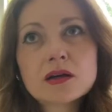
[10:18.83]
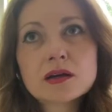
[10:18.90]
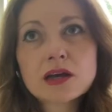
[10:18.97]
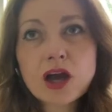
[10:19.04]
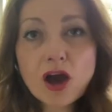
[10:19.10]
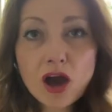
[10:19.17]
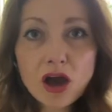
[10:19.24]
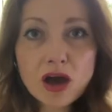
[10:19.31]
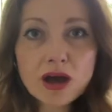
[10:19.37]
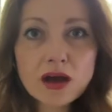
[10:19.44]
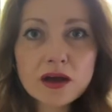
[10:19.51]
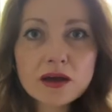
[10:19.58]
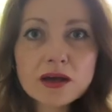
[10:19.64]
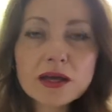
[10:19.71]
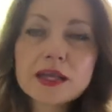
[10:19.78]

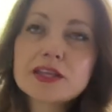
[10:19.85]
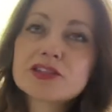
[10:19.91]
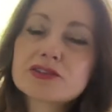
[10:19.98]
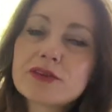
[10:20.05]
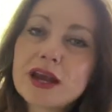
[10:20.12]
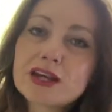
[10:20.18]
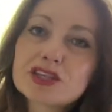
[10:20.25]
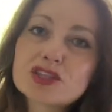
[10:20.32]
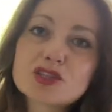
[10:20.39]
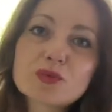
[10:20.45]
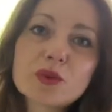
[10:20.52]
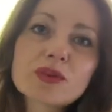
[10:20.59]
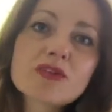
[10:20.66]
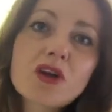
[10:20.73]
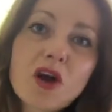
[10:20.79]
her interactions
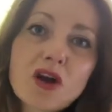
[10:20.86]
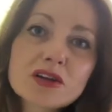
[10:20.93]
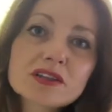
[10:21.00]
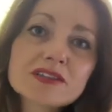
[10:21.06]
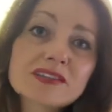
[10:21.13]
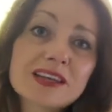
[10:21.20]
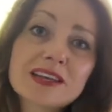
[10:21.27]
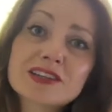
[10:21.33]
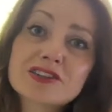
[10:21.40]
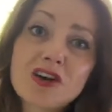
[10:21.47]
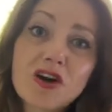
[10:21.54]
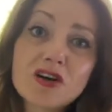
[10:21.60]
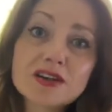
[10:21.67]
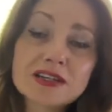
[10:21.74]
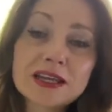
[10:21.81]
with gardens and
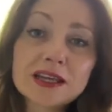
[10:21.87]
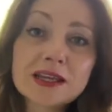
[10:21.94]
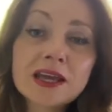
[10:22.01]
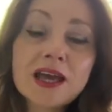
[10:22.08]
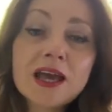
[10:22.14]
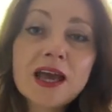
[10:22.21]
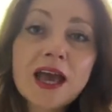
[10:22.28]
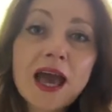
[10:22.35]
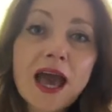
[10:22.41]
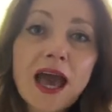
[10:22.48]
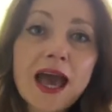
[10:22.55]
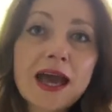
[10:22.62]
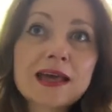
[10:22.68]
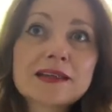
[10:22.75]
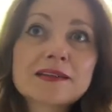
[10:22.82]
gardening,
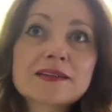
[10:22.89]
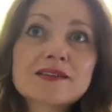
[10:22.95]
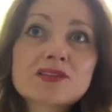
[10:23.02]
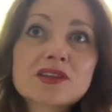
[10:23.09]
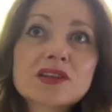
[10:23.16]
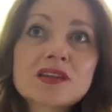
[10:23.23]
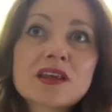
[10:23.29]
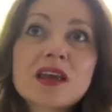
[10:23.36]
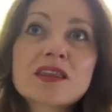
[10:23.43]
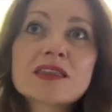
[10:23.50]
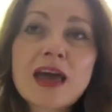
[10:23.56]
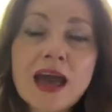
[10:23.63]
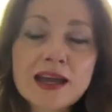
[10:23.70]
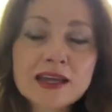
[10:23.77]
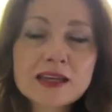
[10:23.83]
and
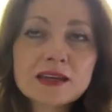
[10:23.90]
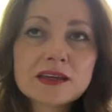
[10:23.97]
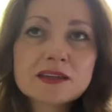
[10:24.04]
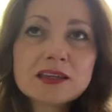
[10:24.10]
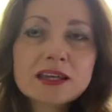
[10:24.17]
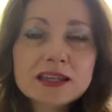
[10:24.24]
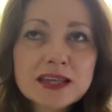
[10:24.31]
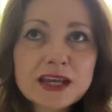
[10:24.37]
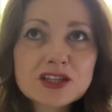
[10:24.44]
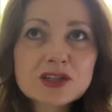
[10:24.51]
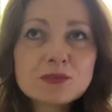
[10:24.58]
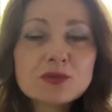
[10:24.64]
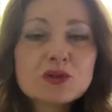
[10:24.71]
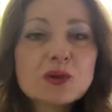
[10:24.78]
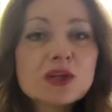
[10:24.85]
that the connection
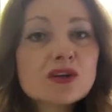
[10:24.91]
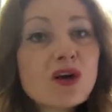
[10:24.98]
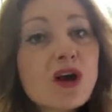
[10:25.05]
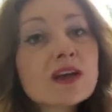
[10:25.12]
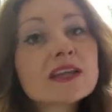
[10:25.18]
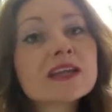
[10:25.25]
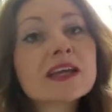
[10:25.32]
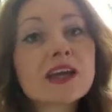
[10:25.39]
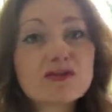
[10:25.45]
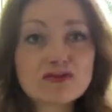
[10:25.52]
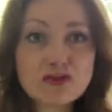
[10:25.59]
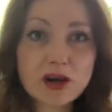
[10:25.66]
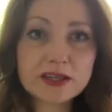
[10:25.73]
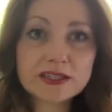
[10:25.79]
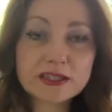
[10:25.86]
between gardening and
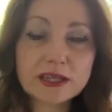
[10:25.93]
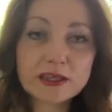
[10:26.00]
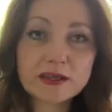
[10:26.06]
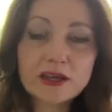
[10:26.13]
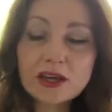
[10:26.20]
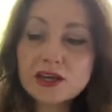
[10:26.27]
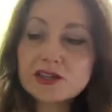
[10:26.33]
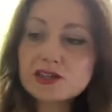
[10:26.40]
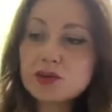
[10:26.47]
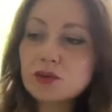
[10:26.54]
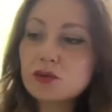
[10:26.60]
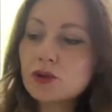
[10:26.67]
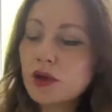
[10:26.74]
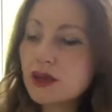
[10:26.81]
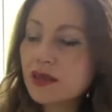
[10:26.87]
writing.
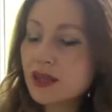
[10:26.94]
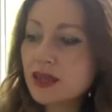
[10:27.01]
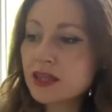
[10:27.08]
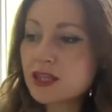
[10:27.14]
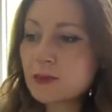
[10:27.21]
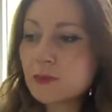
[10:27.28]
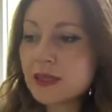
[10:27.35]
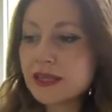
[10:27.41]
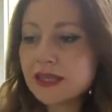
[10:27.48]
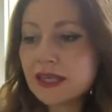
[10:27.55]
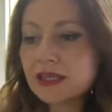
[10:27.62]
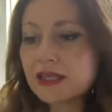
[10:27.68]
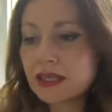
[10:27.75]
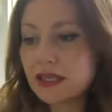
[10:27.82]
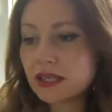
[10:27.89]
So at the
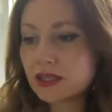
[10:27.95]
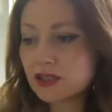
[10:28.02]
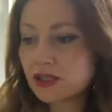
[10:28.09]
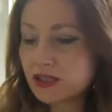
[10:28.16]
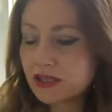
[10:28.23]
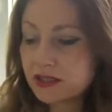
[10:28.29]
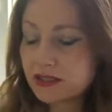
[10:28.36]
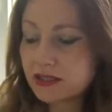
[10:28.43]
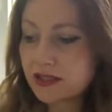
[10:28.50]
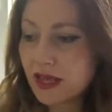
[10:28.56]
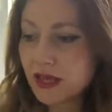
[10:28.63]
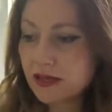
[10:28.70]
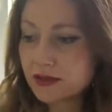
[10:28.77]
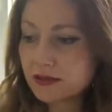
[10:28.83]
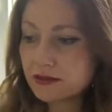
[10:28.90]
beginning, she
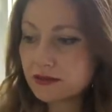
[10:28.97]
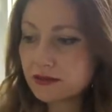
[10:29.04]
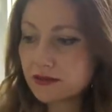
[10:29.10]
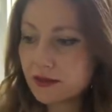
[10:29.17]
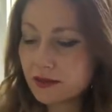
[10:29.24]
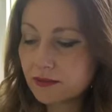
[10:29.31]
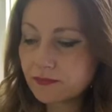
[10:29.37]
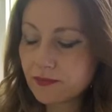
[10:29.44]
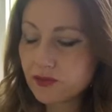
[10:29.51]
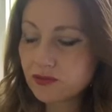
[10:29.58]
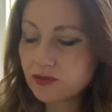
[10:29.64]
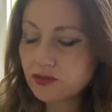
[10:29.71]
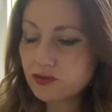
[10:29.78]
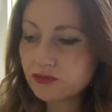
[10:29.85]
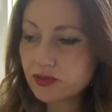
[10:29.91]
says, because
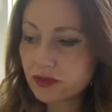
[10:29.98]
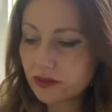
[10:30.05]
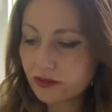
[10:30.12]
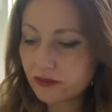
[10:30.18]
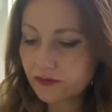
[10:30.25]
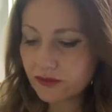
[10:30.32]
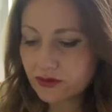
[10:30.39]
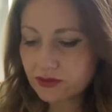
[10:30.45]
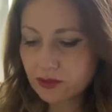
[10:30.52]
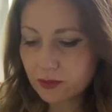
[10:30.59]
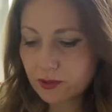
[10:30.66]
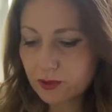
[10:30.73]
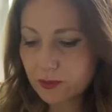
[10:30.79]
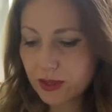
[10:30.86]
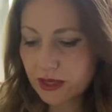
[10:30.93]
I just read like the first
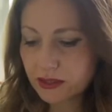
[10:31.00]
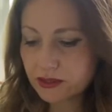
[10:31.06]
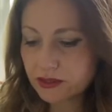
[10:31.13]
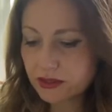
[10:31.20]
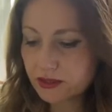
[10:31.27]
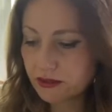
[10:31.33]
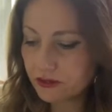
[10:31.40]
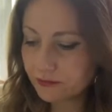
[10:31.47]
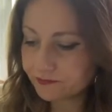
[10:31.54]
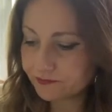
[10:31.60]
couple of pages,